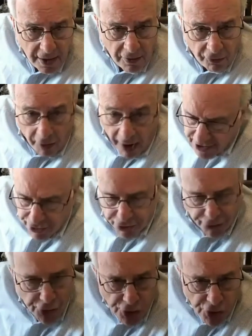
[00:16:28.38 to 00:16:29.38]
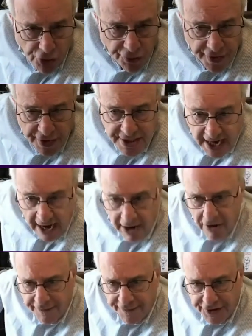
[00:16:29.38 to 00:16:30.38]
right through the
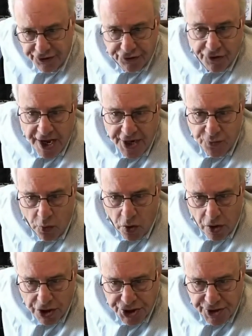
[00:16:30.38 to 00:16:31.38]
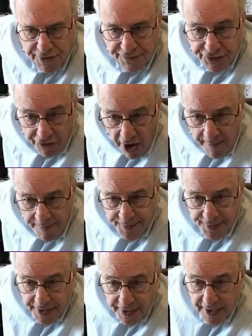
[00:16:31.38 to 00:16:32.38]
tariff and trade wars of Trump,
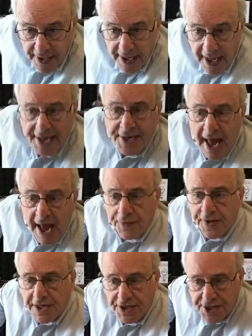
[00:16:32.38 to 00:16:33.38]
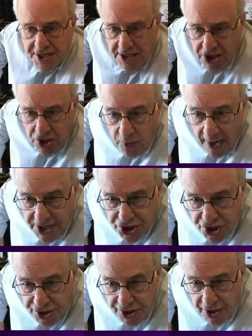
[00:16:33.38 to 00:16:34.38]
and now the
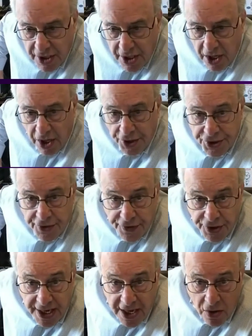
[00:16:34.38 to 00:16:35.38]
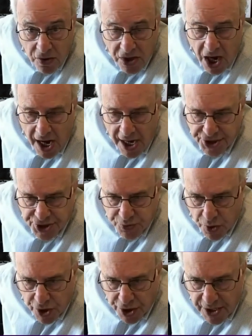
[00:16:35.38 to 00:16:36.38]
continuation under the neocons
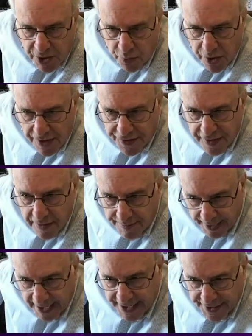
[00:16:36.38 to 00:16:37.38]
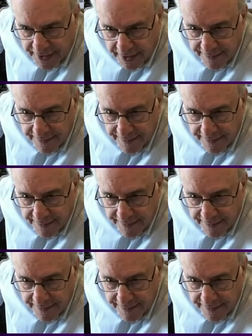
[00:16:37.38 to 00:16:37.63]
working with Biden.